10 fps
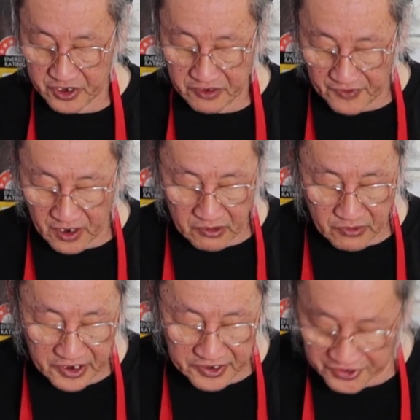24
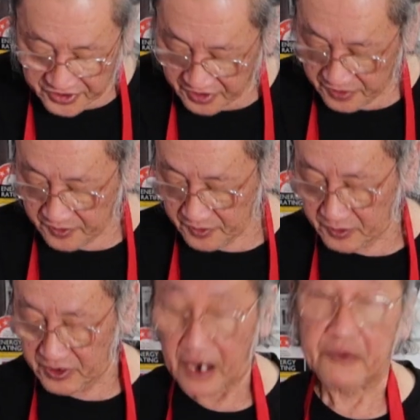hours,
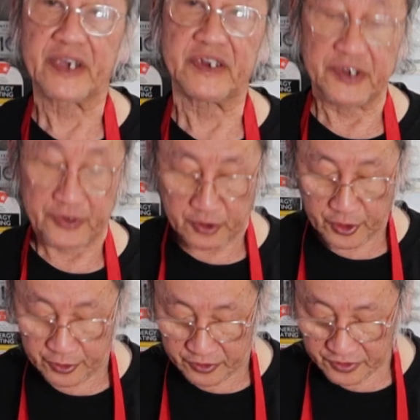we are ready to
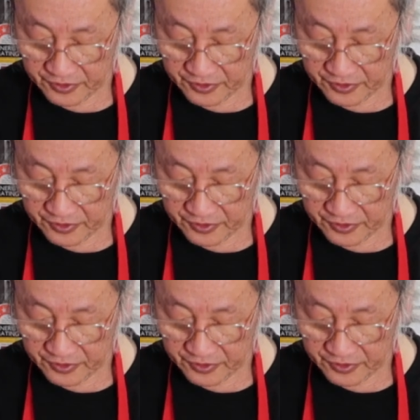cook.